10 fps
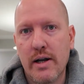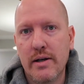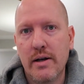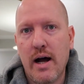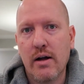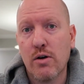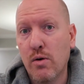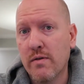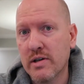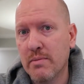and I'll
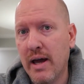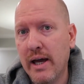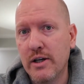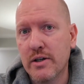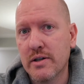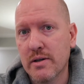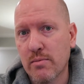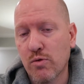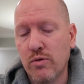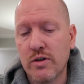go over some ages
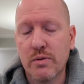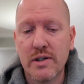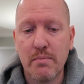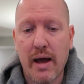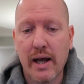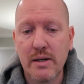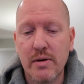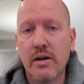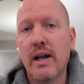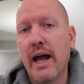and rules with some banks,
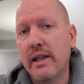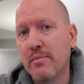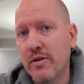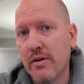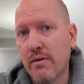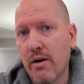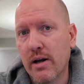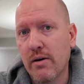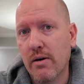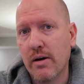but you can add them to your
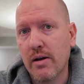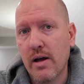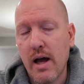credit card.